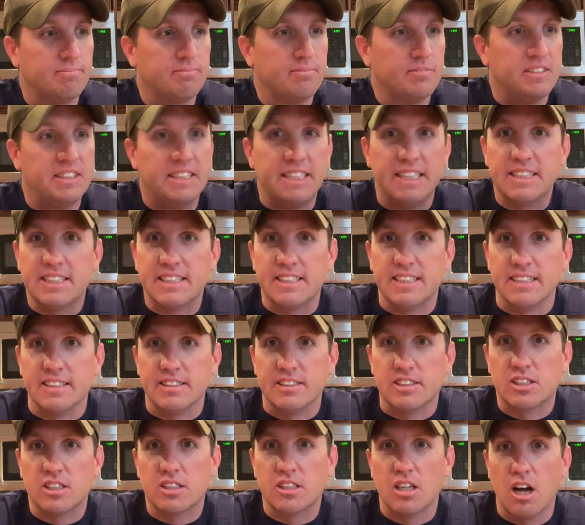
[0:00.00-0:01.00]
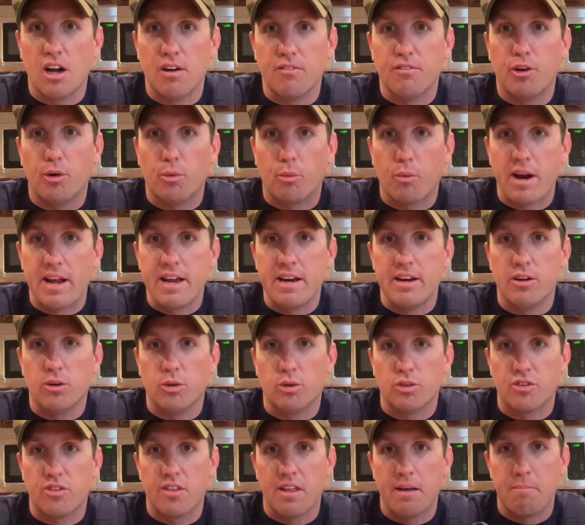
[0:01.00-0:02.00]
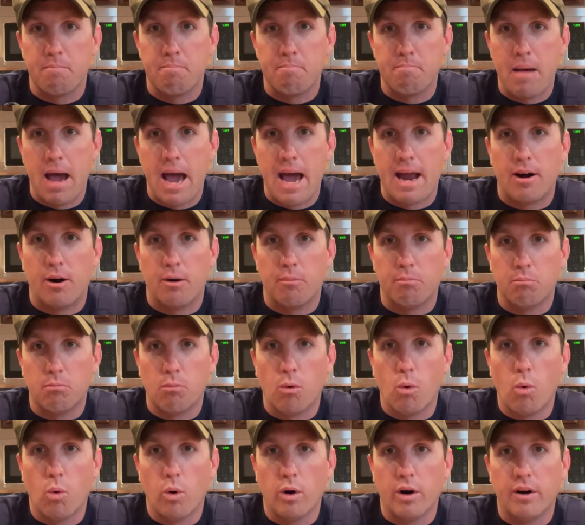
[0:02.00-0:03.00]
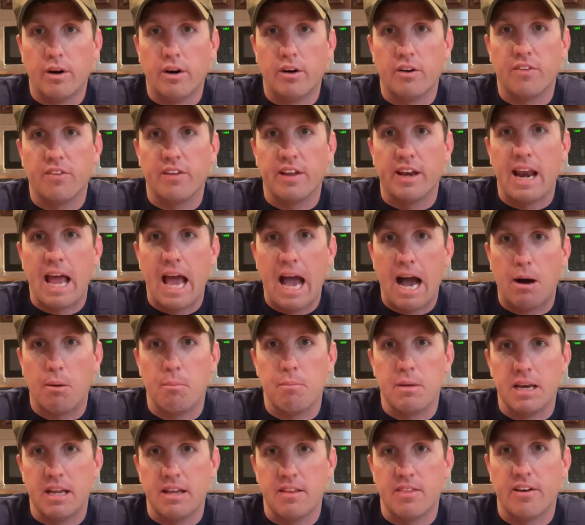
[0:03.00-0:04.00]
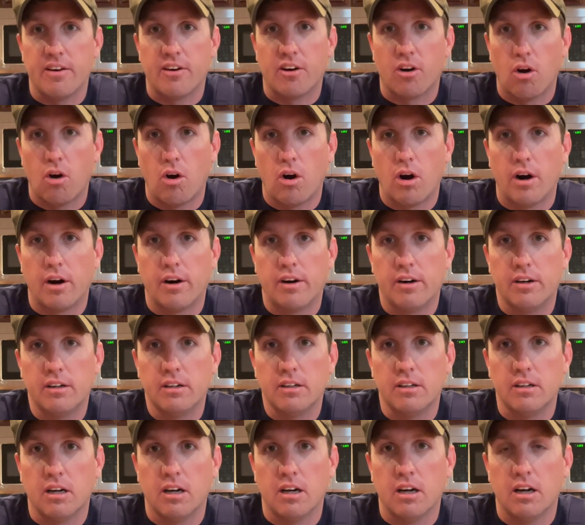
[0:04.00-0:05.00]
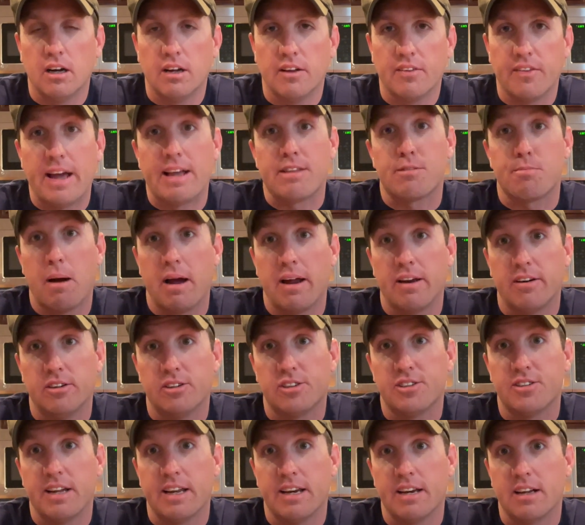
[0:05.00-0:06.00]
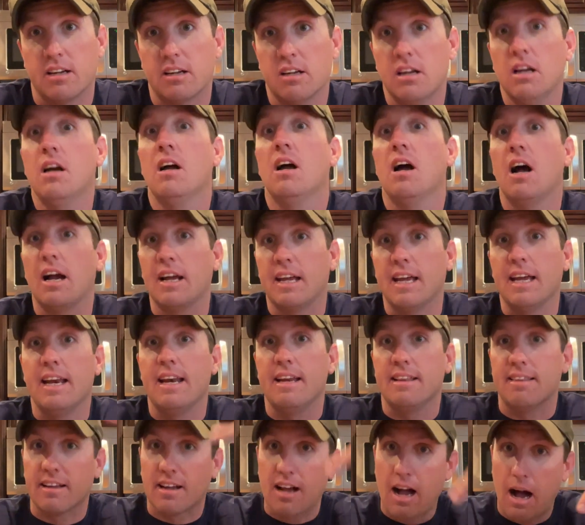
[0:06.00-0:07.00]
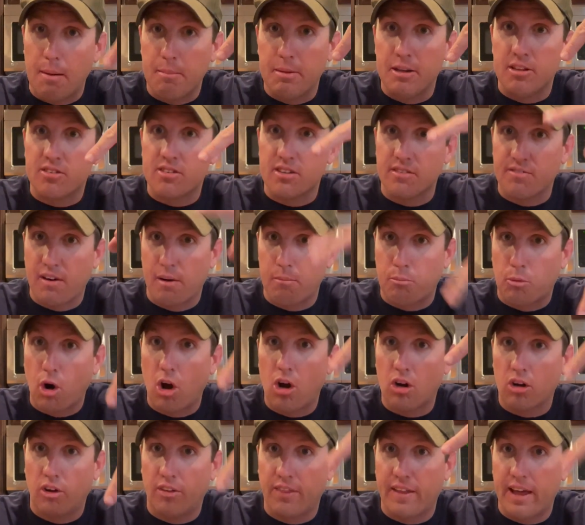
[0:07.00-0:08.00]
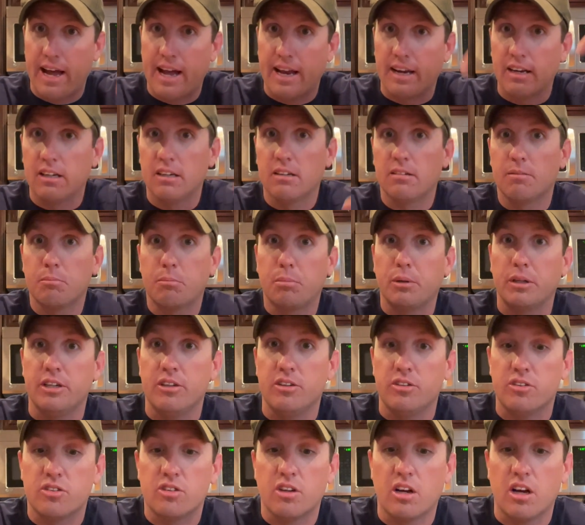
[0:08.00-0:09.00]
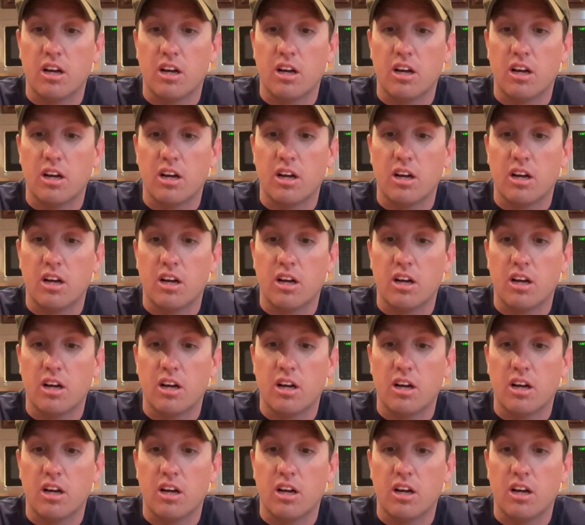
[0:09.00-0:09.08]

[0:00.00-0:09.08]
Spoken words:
distance of your radials that matter more than how many there are. That's my understanding. Again, in the comments, if I'm wrong on that, please